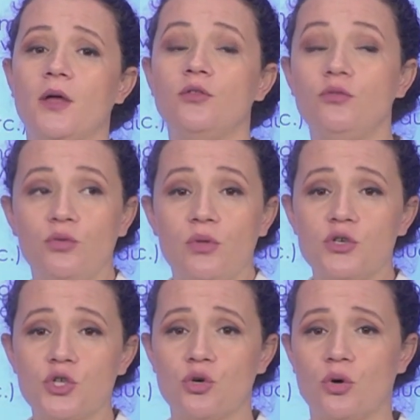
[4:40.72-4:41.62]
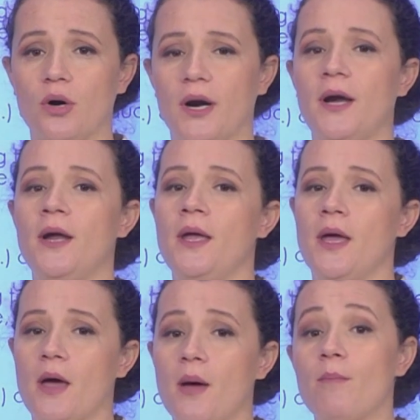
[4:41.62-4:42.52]
to the shore.
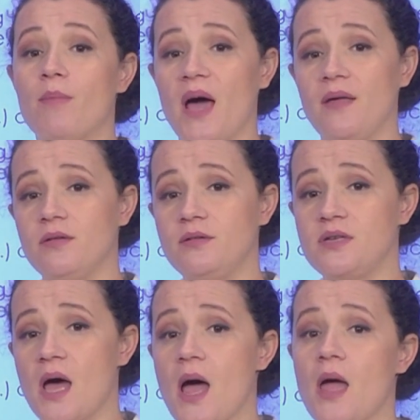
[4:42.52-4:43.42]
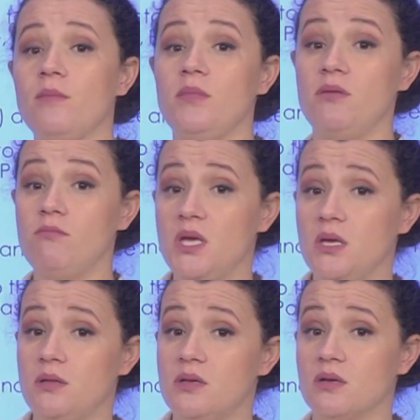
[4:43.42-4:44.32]
By the time,
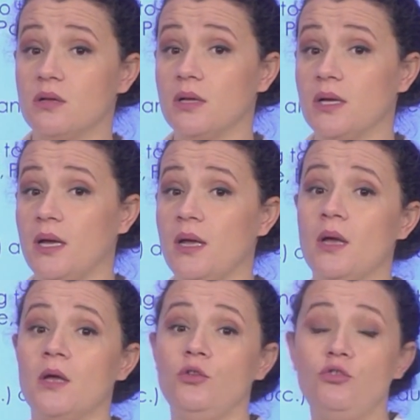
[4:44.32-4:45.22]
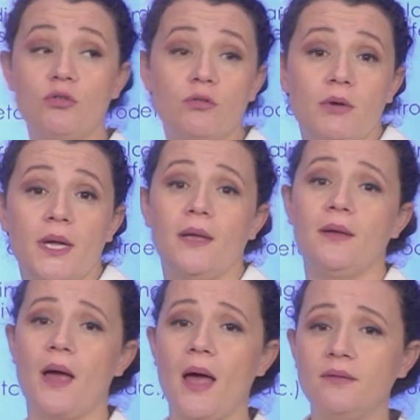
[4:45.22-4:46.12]
immediately,
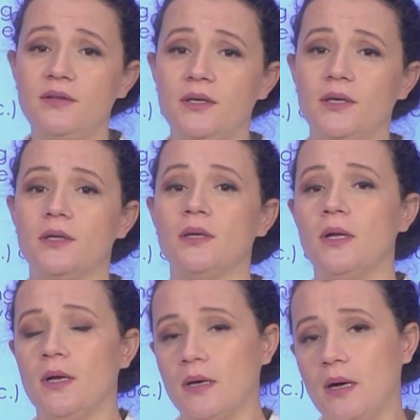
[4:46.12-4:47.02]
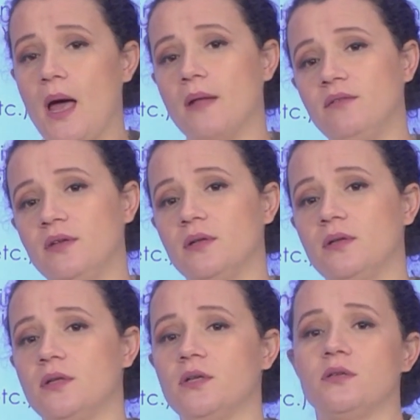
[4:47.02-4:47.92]
during, until
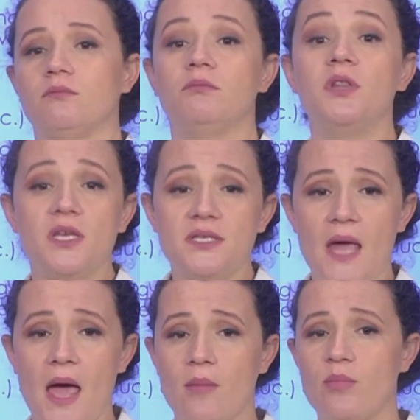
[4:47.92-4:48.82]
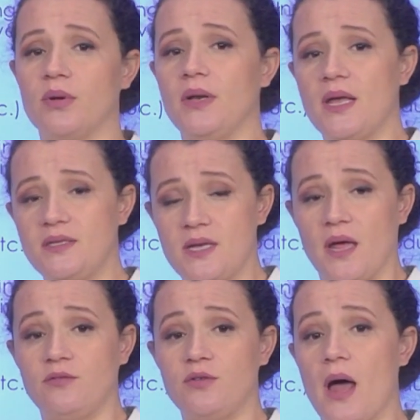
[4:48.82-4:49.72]
this happened,
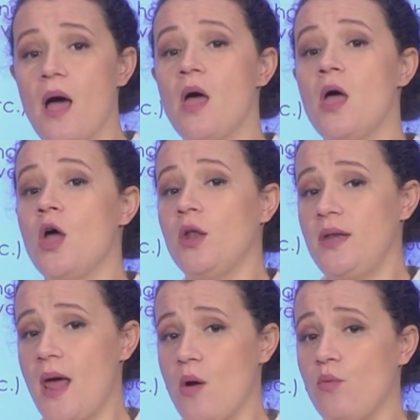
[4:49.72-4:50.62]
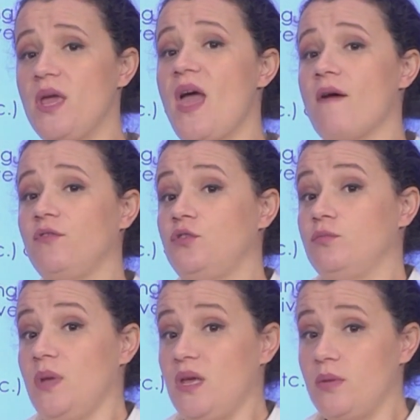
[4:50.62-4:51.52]
etc. Now we have,
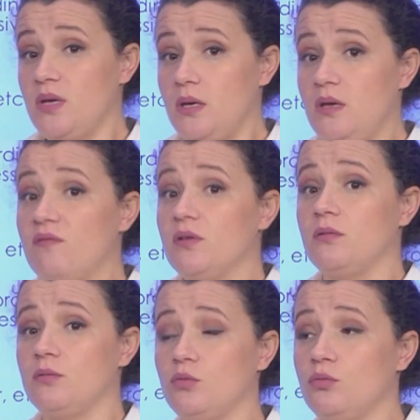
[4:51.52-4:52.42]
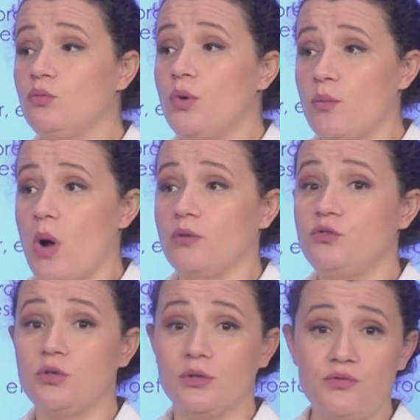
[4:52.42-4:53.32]
maybe even we want
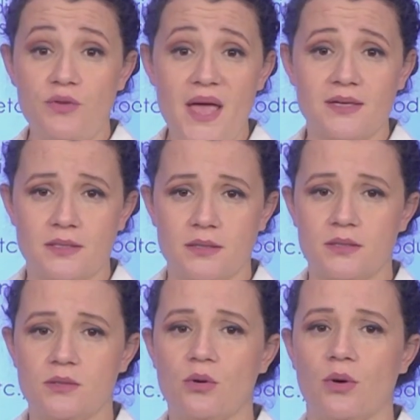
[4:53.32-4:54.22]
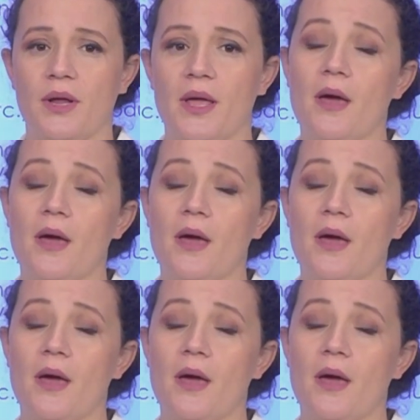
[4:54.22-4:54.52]
to contrast the story.